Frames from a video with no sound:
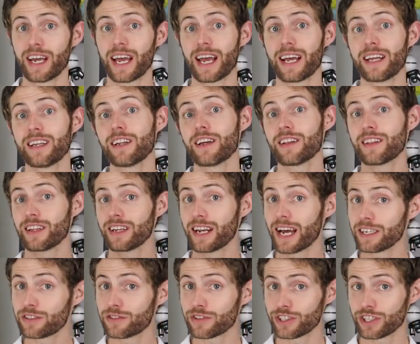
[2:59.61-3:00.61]
And the
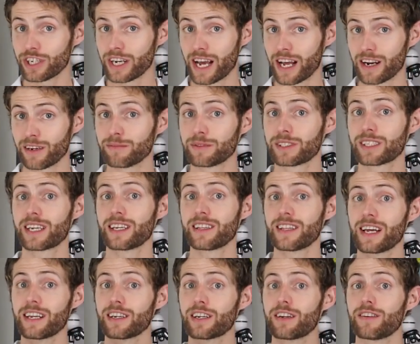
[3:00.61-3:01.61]
nitrogen atoms can
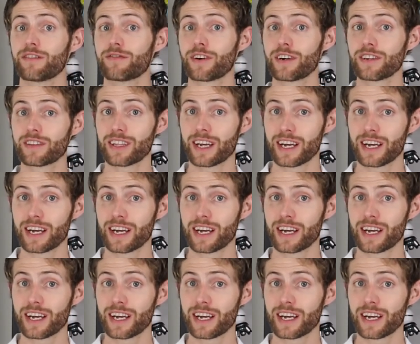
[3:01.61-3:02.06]
then convert